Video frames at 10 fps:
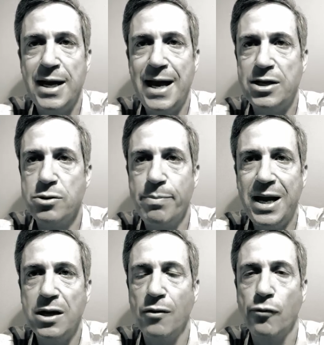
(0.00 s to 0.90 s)
a
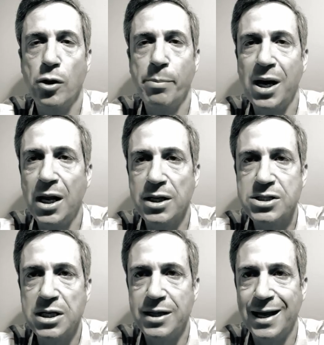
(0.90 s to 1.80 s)
debate over a
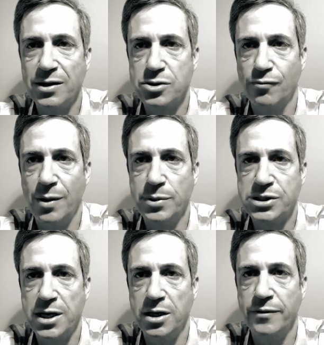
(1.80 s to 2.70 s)
policy in the House of
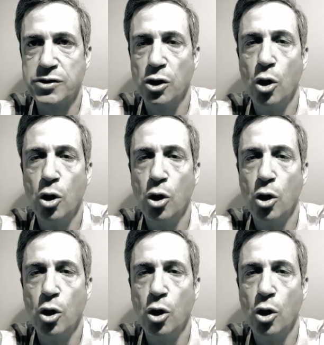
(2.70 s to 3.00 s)
Representatives